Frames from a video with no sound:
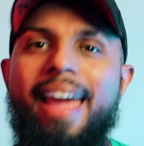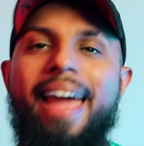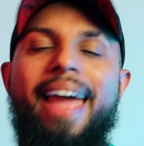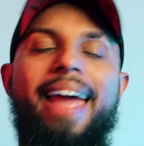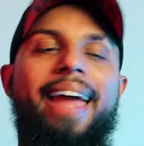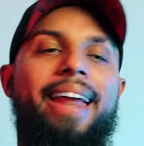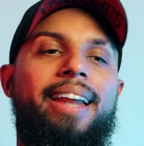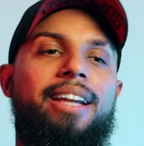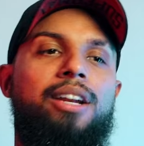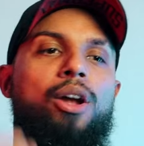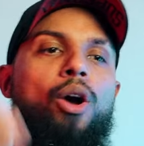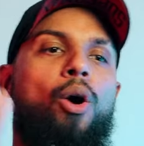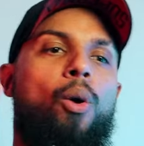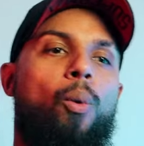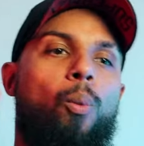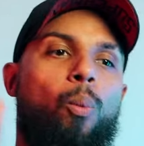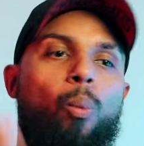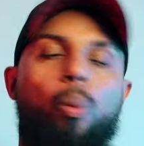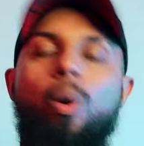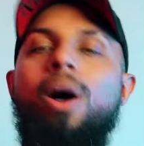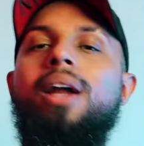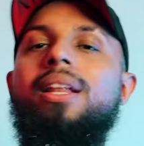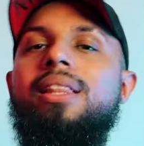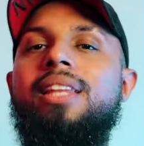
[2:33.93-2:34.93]
And
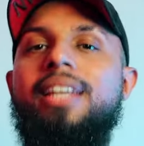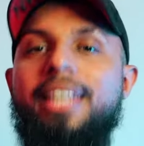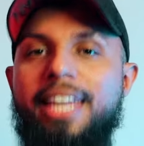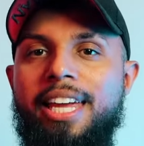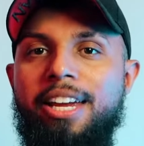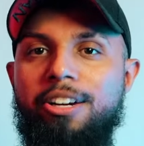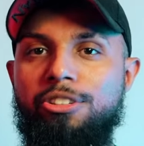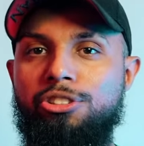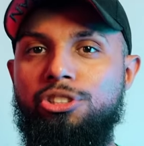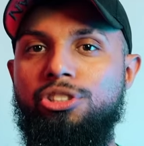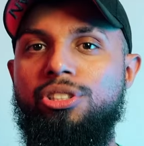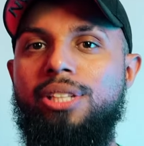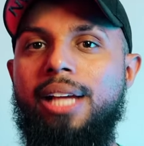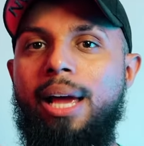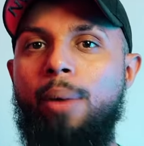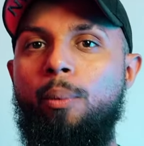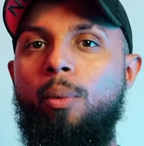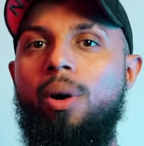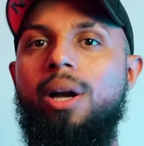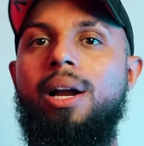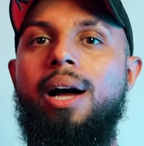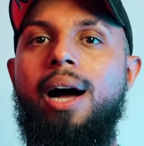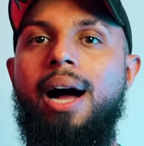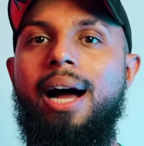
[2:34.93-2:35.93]
one of the characters I
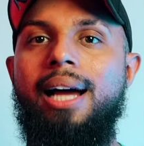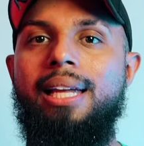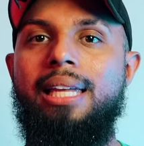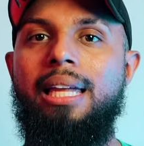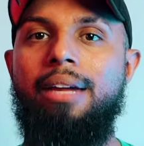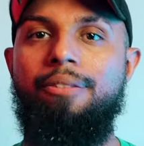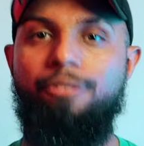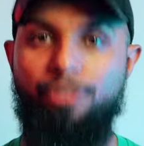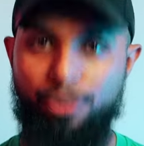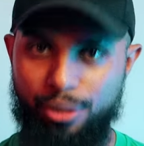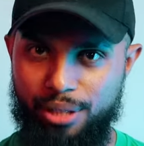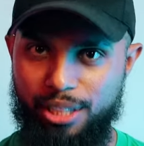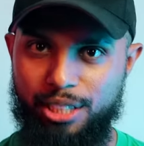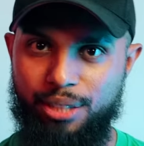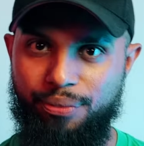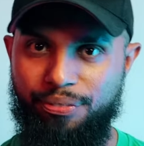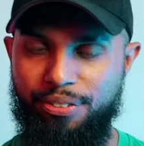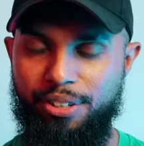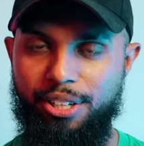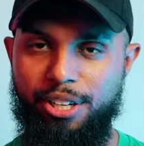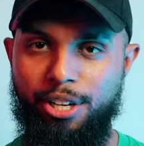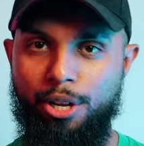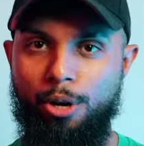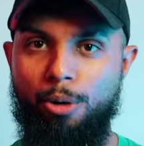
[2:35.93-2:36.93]
want to highlight for this
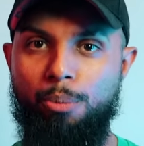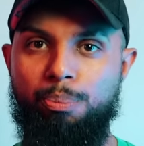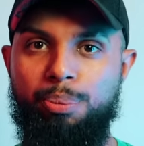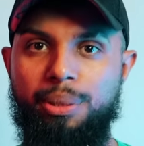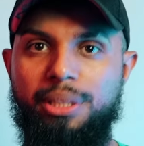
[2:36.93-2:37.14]
video in